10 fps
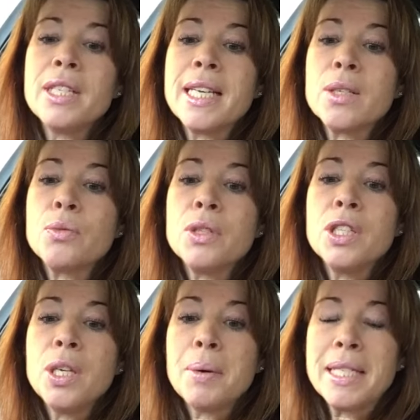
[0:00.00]
sales were in
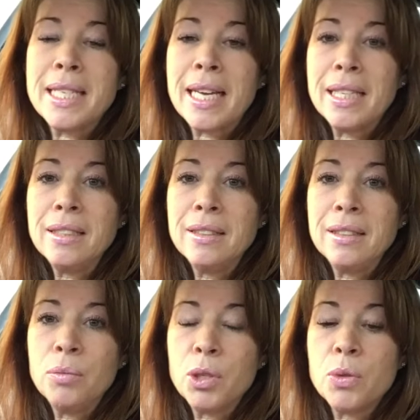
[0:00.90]
the USA,
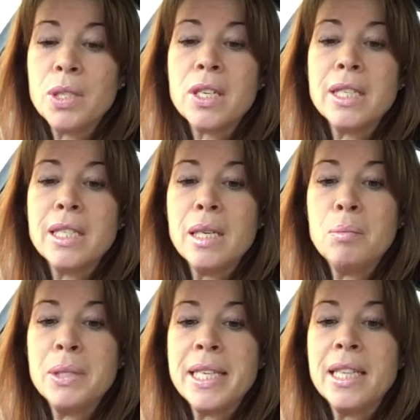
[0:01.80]
which was
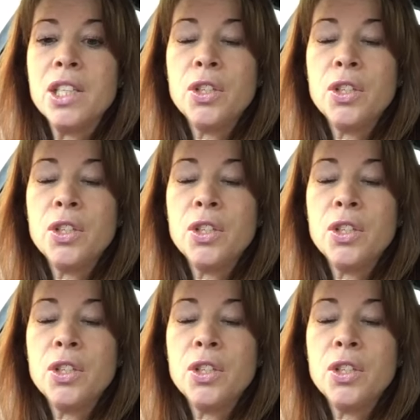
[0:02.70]
19%.